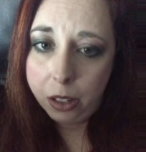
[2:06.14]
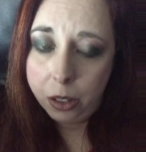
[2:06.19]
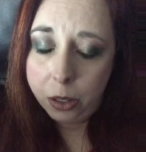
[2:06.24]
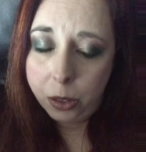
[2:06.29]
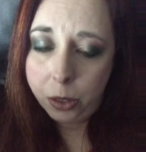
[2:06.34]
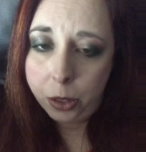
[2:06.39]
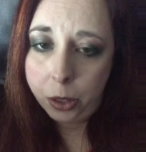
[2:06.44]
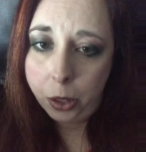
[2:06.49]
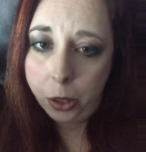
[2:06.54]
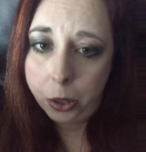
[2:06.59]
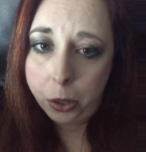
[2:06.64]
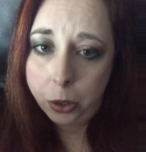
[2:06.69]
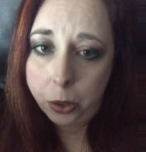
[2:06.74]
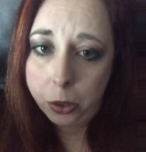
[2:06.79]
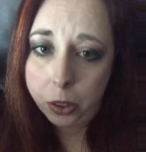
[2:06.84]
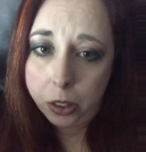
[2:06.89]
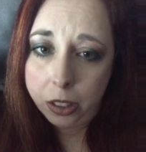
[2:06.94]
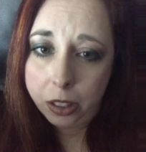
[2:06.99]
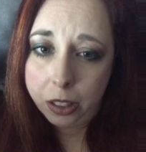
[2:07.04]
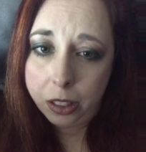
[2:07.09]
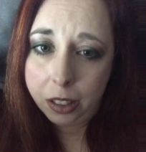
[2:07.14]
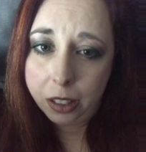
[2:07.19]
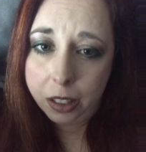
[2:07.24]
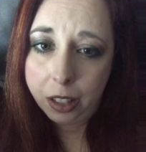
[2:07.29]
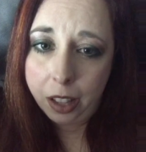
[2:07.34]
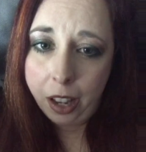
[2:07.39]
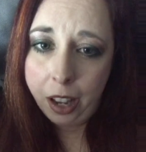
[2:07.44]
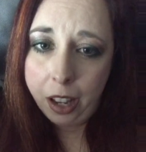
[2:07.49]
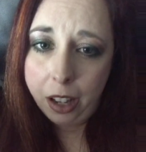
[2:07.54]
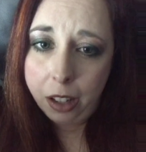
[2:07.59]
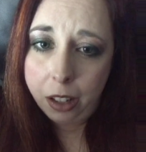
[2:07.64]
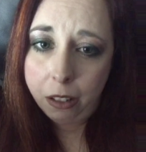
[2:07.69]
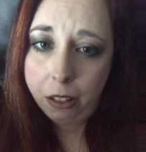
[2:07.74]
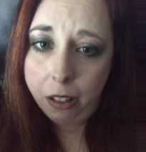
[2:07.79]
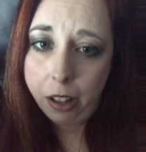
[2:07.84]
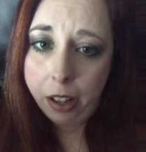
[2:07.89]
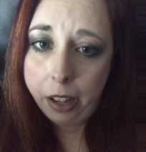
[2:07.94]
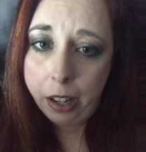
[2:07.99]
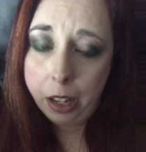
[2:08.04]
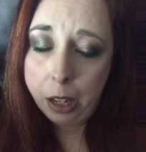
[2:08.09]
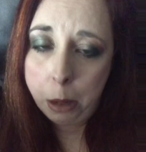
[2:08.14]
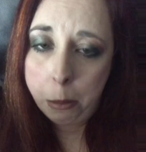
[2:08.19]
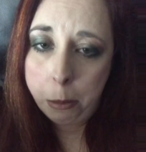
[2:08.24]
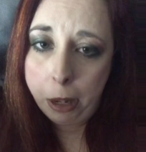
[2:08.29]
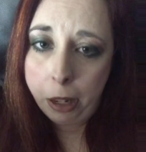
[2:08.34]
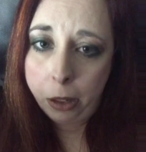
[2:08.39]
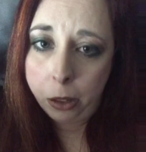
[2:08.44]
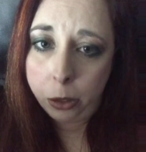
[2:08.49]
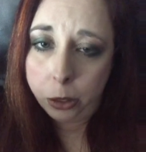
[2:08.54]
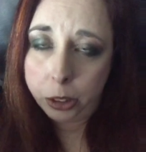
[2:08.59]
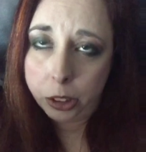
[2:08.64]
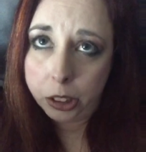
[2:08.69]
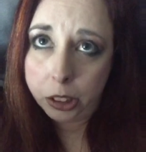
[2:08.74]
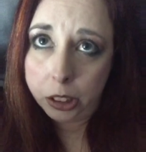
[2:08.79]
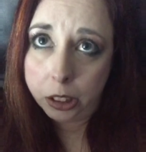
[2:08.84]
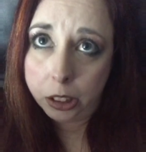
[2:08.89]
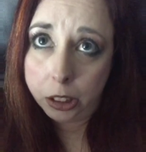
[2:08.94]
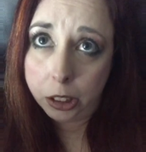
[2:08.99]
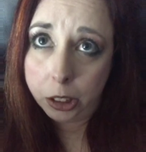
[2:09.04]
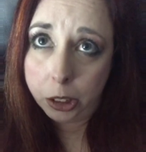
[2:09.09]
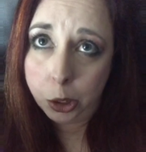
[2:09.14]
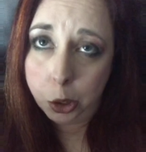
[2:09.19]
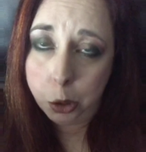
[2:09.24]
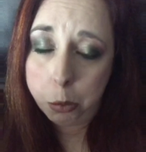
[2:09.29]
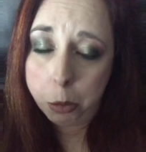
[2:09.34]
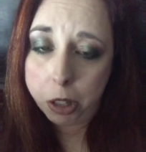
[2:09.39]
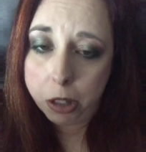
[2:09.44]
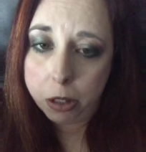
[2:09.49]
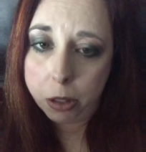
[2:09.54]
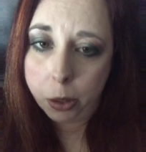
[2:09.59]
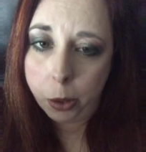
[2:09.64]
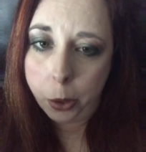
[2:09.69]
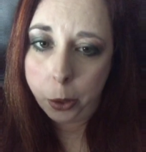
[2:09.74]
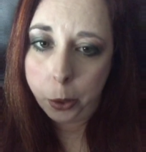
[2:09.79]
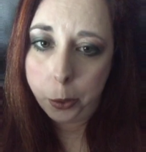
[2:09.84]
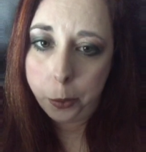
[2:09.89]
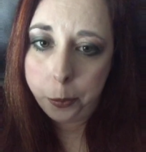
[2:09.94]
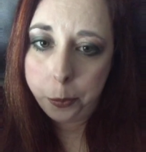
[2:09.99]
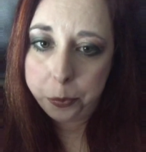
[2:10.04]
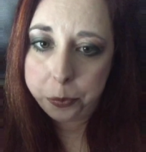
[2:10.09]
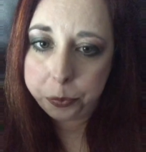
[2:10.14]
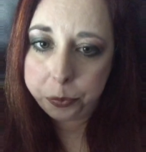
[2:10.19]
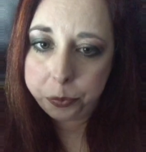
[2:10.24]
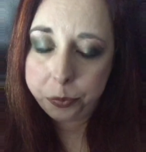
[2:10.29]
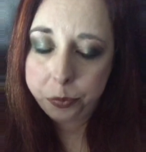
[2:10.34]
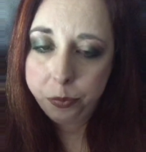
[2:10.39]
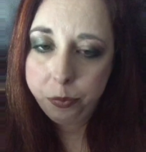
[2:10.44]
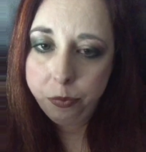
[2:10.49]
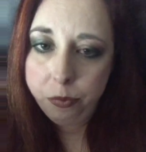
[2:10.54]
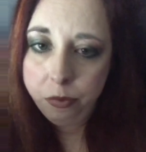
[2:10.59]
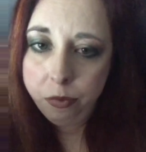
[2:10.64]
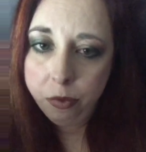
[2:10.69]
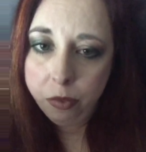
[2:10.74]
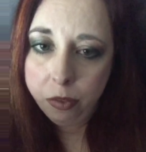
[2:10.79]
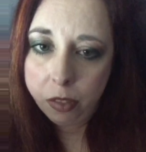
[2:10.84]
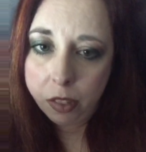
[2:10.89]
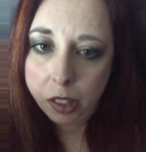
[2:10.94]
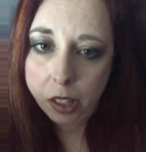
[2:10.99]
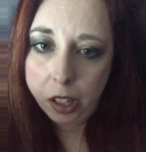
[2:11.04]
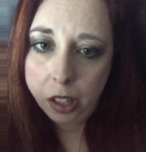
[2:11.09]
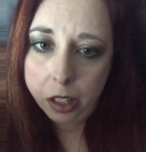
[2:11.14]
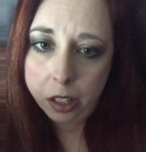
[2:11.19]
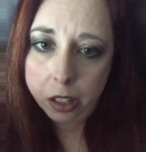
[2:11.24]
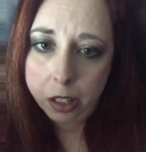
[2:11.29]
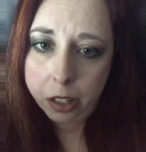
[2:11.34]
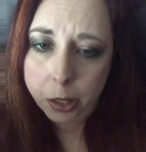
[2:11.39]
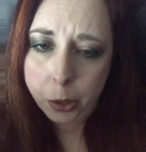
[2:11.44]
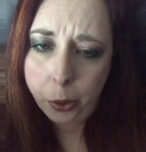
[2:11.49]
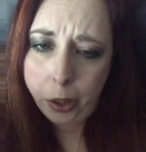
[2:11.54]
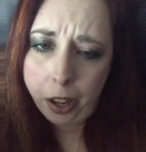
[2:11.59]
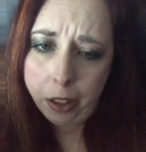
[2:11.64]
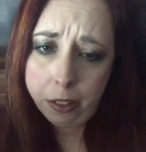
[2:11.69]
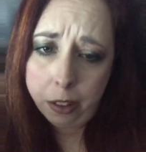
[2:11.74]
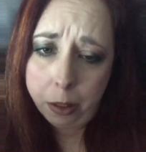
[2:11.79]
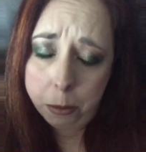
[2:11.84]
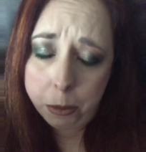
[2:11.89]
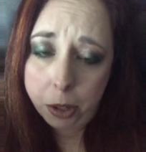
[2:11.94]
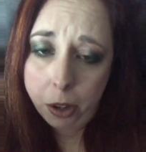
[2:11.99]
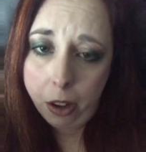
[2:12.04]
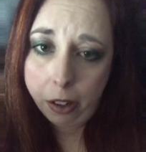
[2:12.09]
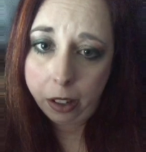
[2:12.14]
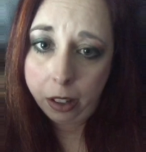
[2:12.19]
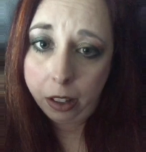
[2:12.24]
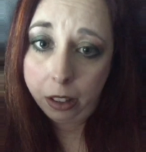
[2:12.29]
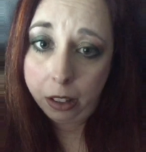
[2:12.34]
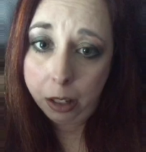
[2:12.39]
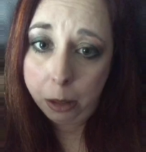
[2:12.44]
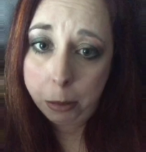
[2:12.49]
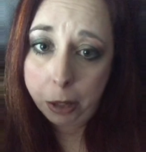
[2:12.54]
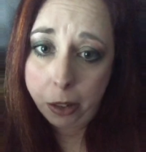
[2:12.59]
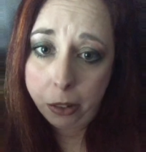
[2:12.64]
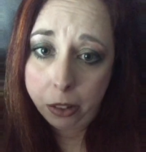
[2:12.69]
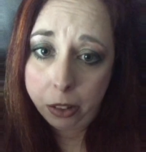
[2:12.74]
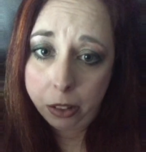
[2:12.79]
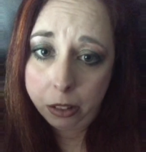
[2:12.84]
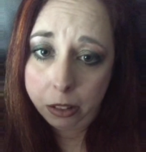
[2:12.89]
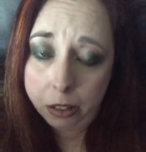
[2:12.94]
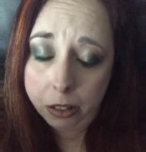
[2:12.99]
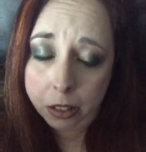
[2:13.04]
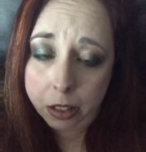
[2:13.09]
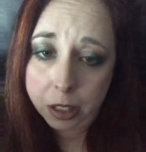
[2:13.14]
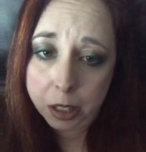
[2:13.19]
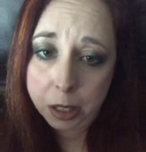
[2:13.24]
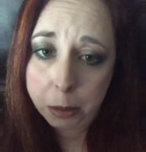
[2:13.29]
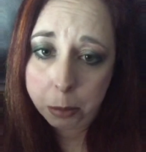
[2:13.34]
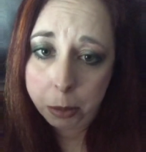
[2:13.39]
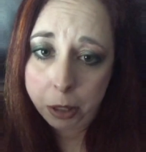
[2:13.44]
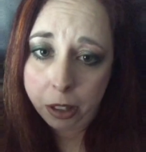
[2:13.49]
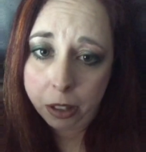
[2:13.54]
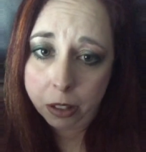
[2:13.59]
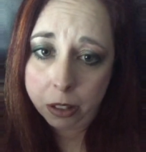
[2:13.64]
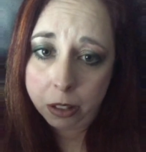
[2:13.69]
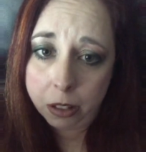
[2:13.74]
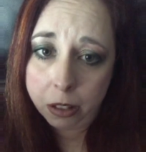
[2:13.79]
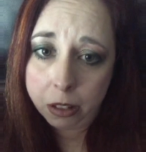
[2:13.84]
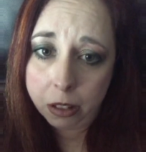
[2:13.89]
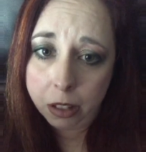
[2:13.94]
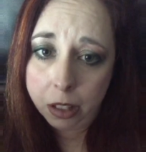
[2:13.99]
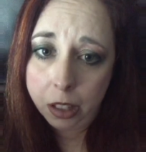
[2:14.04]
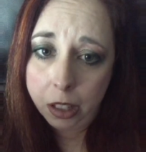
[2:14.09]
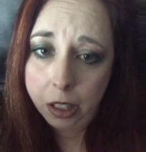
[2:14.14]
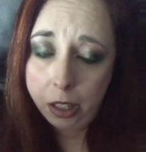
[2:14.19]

So I had a client about 2 months ago, and it's okay that I'm talking about this because